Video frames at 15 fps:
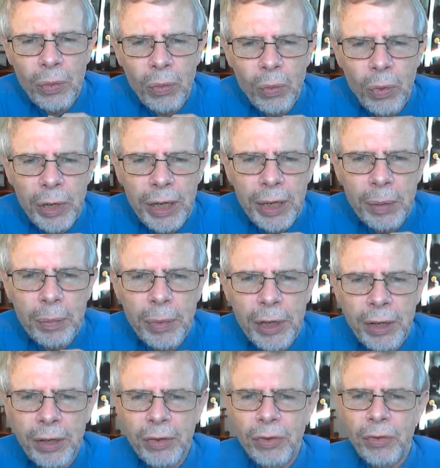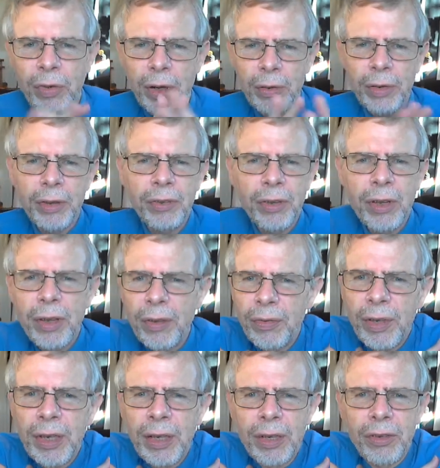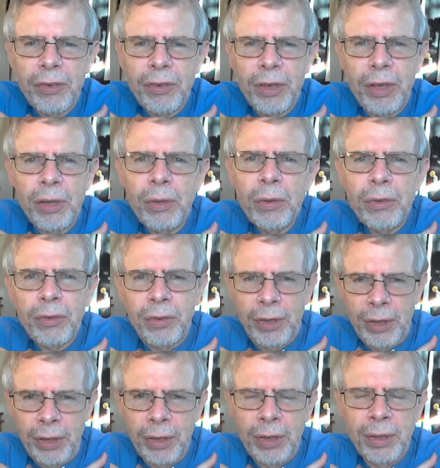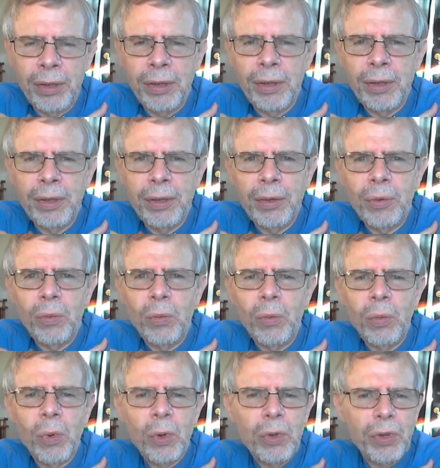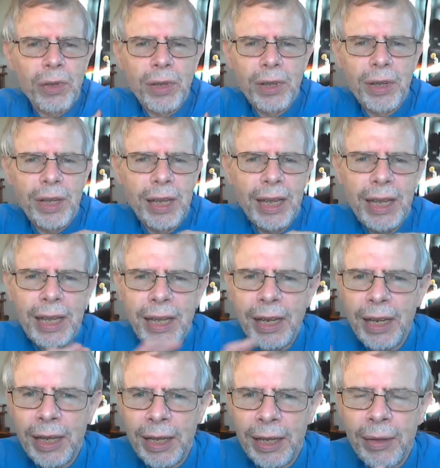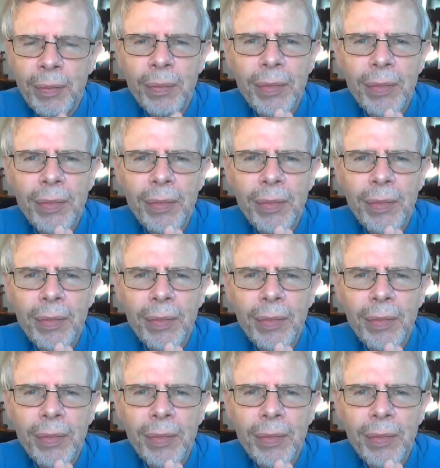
We, because of our reserved English culture, want healing